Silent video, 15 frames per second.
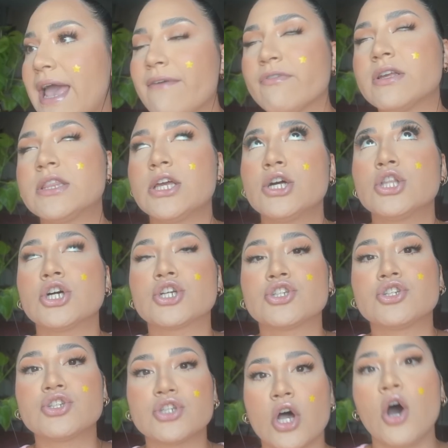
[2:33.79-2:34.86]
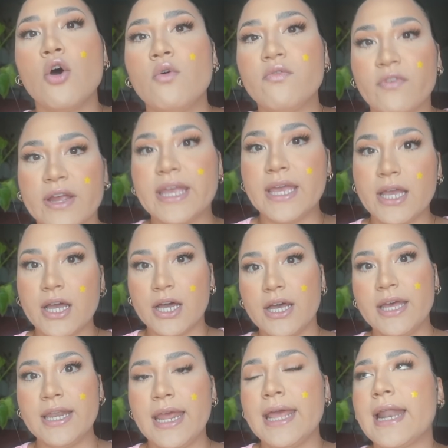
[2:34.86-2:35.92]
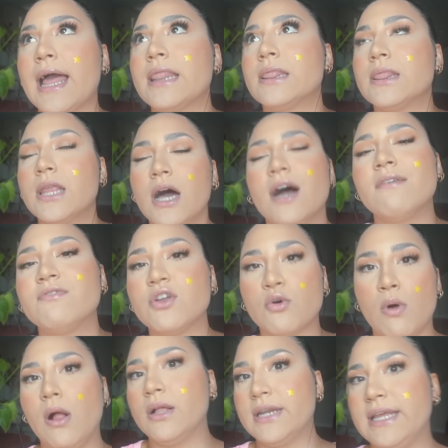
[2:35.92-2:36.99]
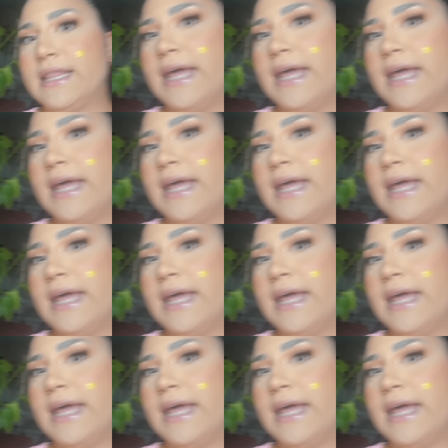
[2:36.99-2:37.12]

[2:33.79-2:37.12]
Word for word: Everything looks so freaking good and I love the quality